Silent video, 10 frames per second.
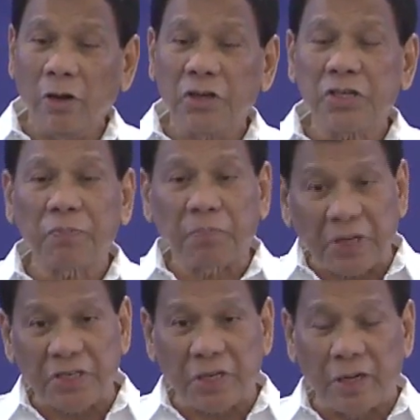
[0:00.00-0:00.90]
know, he's a
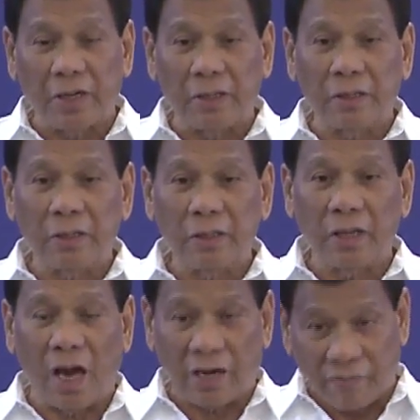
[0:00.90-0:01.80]
president,
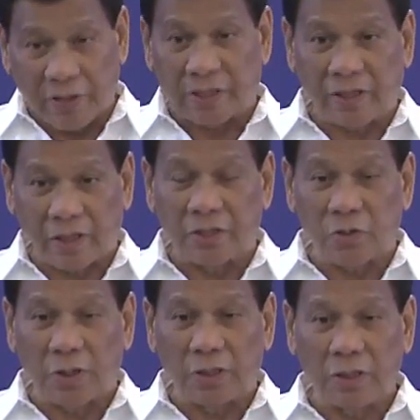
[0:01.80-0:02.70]
a Harvard
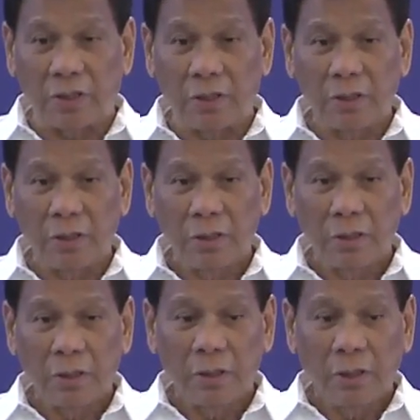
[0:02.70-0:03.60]
graduate.
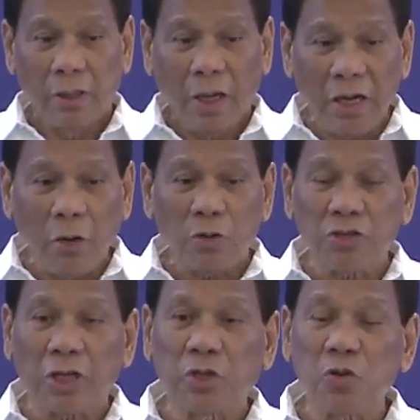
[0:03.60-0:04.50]
He knows
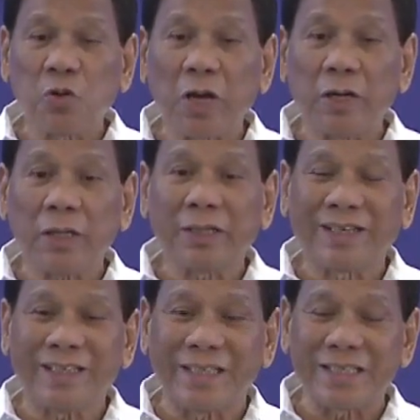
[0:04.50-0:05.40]
that you cannot
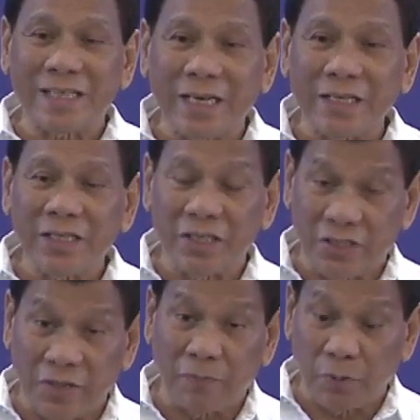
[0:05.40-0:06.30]
criticize a
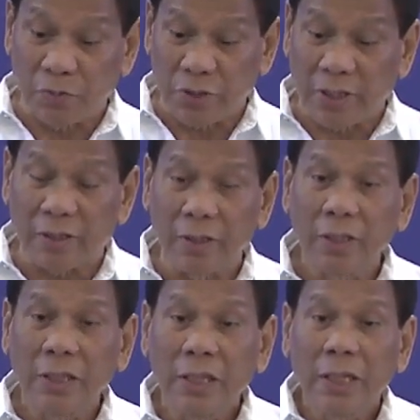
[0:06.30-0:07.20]
chief of state
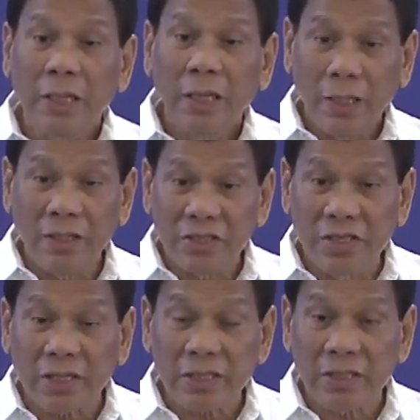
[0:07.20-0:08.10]
in
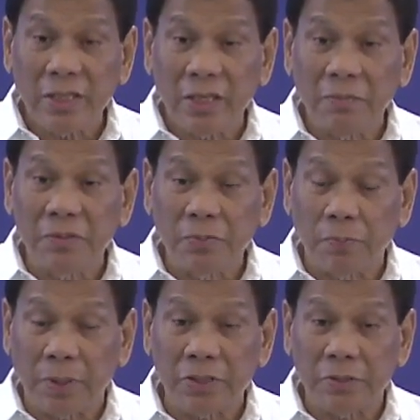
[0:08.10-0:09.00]
just its
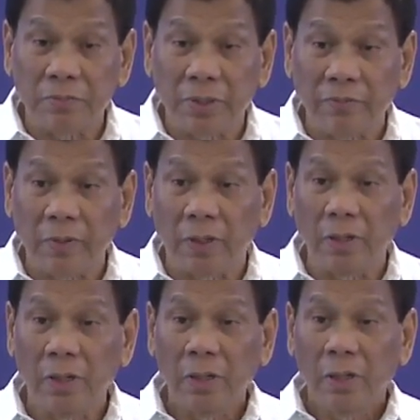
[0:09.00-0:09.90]
press briefing.
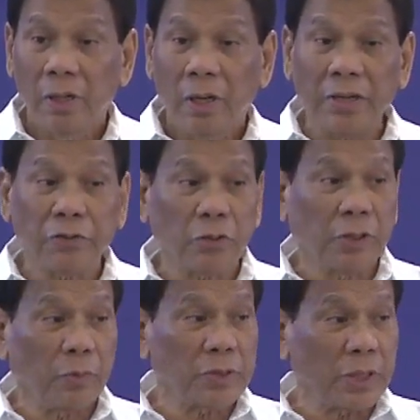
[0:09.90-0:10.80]
I thought
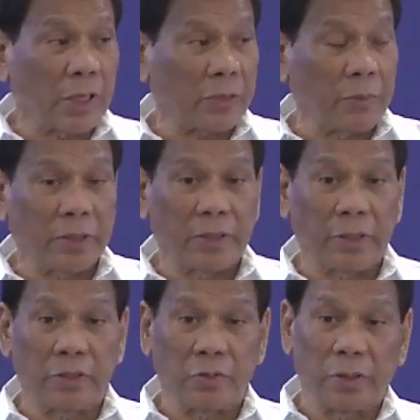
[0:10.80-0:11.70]
he was a Harvard
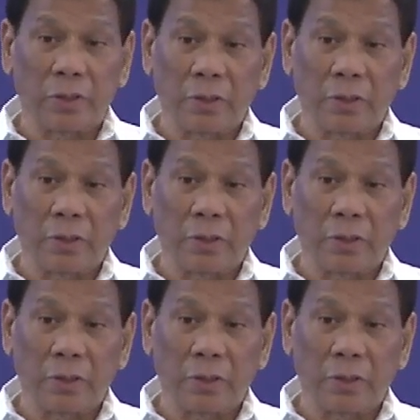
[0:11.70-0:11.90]
graduate.